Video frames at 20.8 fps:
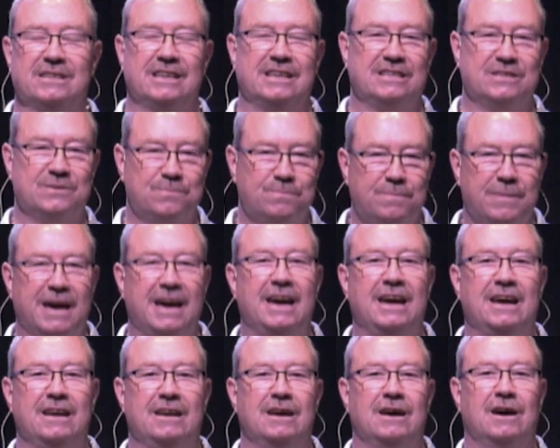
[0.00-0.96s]
and He's
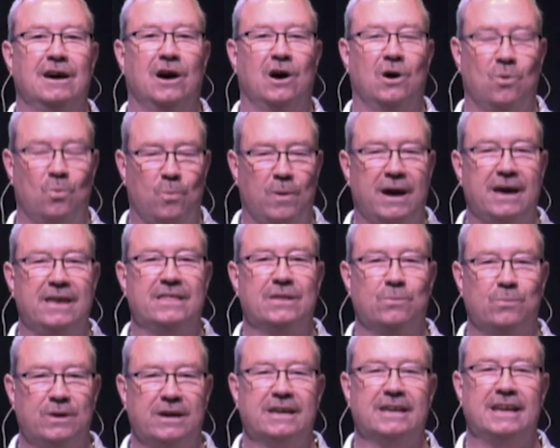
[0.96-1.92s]
made a way that
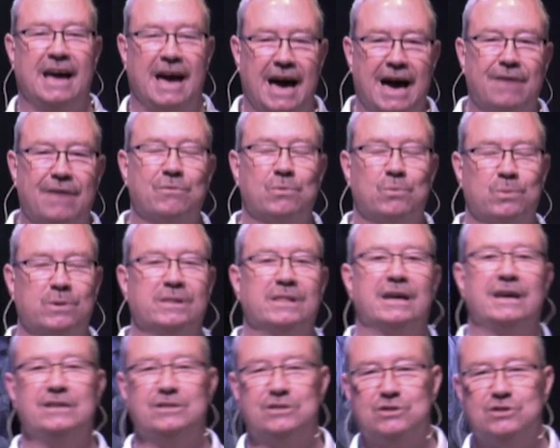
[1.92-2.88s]
we can have a
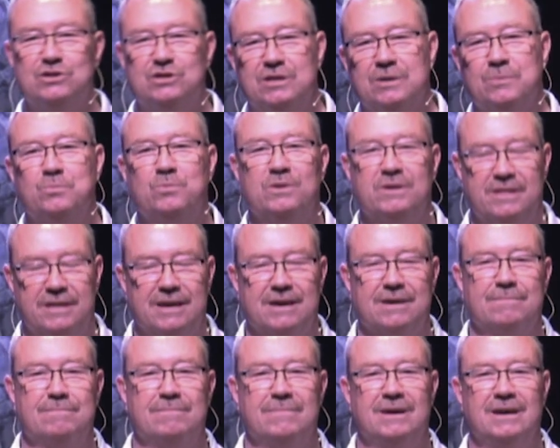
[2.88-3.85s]
relationship with
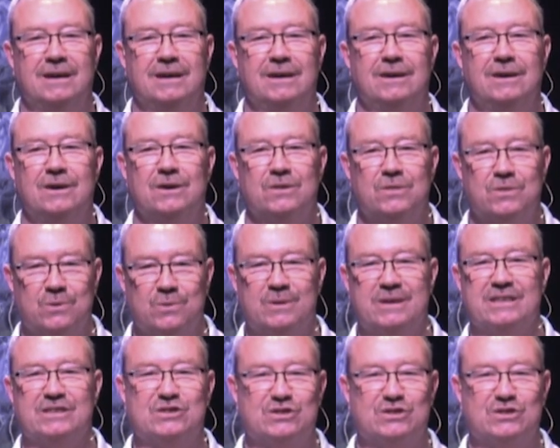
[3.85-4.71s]
Him through His